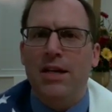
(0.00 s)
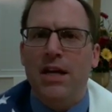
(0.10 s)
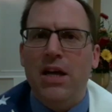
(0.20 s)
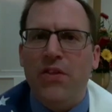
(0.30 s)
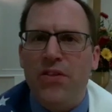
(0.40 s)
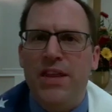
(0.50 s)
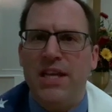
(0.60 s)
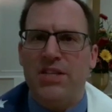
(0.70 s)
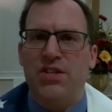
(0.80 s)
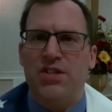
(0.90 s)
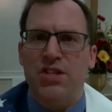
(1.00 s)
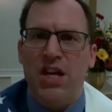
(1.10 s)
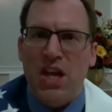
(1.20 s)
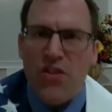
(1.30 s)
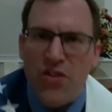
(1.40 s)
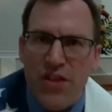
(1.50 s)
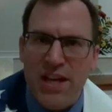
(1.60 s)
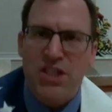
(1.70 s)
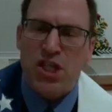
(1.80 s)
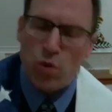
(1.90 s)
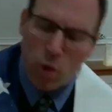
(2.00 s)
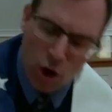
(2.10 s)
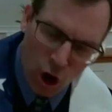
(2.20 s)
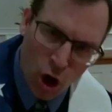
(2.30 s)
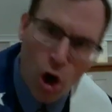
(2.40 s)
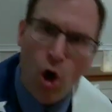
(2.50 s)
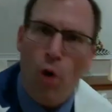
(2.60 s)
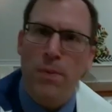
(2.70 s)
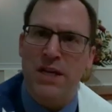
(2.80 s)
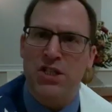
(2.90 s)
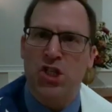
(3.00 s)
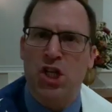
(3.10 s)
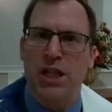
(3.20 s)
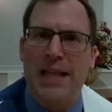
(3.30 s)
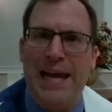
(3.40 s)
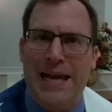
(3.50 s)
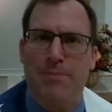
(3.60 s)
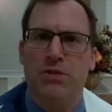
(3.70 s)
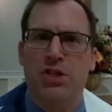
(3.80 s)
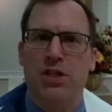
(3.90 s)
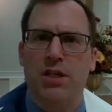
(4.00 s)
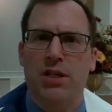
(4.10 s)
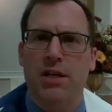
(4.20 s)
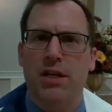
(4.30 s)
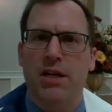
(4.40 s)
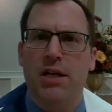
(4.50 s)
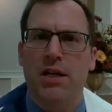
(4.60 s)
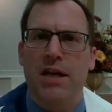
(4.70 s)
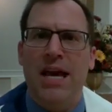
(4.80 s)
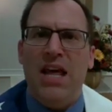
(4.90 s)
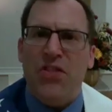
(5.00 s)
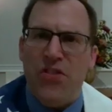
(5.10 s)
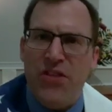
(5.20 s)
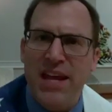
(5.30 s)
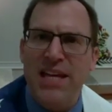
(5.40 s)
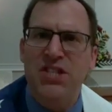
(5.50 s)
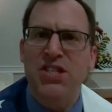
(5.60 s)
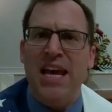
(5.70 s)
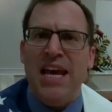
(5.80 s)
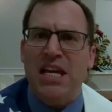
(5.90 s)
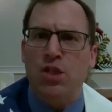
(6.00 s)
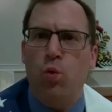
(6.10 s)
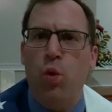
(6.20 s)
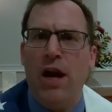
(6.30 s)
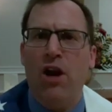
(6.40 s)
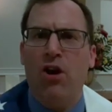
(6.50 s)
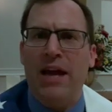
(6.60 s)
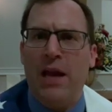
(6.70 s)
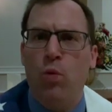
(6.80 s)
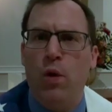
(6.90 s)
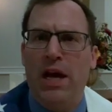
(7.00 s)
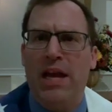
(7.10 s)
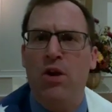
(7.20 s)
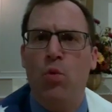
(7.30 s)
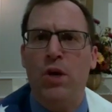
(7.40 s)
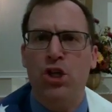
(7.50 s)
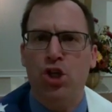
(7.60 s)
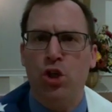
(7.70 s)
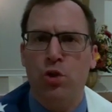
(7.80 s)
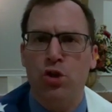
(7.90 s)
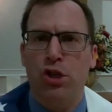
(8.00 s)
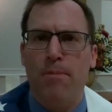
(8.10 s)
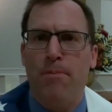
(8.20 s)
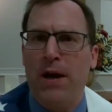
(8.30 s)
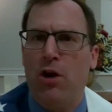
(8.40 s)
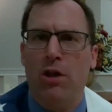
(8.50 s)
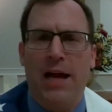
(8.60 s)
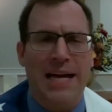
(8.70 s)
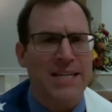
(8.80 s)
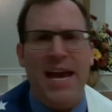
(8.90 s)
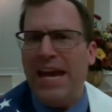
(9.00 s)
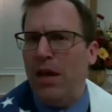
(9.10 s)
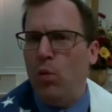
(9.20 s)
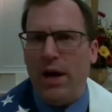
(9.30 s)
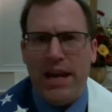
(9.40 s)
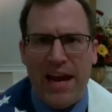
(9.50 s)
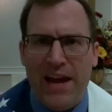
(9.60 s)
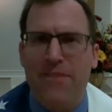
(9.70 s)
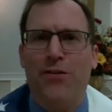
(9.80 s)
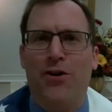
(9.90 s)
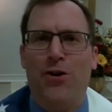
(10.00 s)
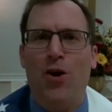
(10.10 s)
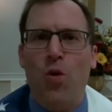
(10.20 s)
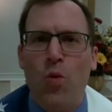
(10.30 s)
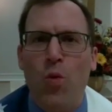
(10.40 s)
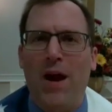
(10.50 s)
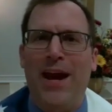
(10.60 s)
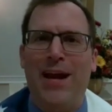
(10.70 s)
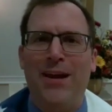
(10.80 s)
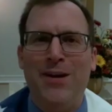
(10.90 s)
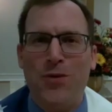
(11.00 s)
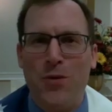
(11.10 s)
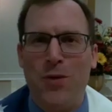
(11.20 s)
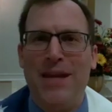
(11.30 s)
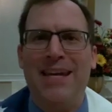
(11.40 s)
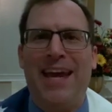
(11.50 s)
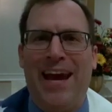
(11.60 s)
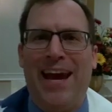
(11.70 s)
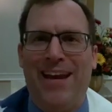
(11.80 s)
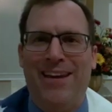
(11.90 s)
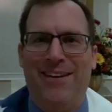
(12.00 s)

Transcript: This is where our hope is claimed. This is where and when we choose to bear light in whatever way we can.